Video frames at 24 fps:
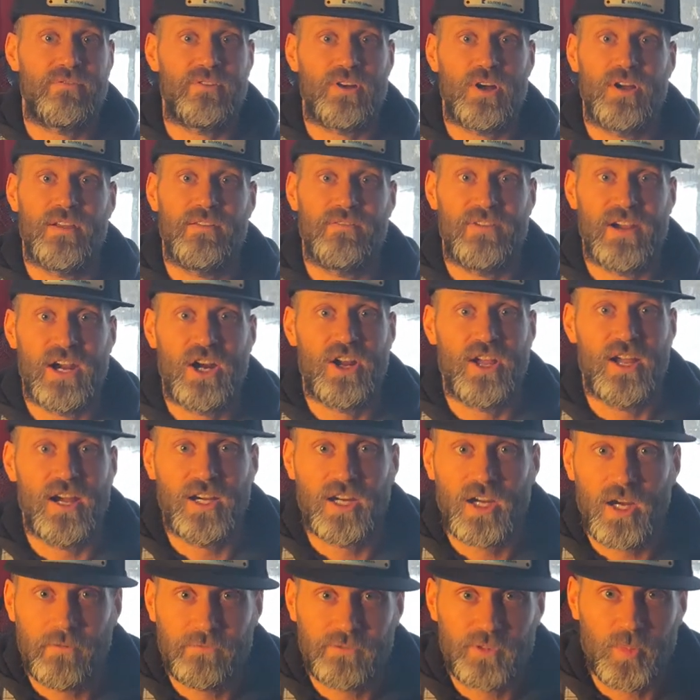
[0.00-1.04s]
very, very
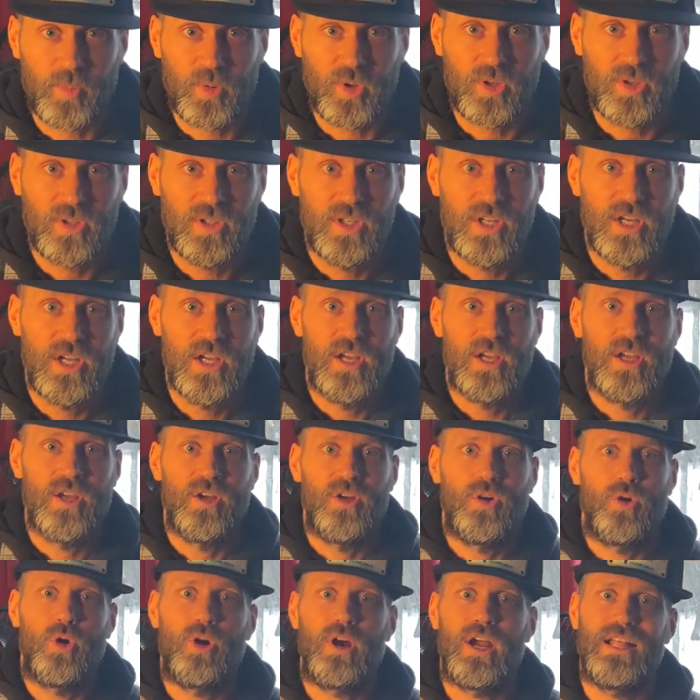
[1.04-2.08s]
uncomfortable,
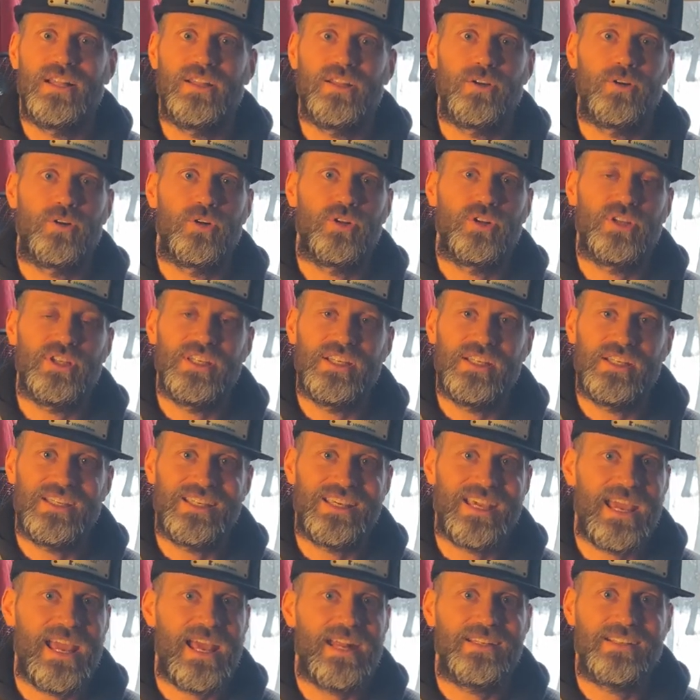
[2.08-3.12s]
or I literally
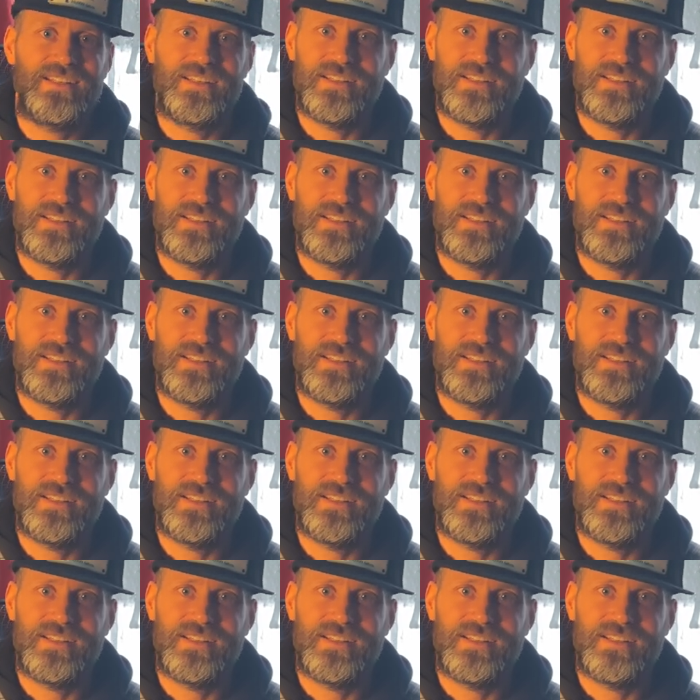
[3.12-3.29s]
can't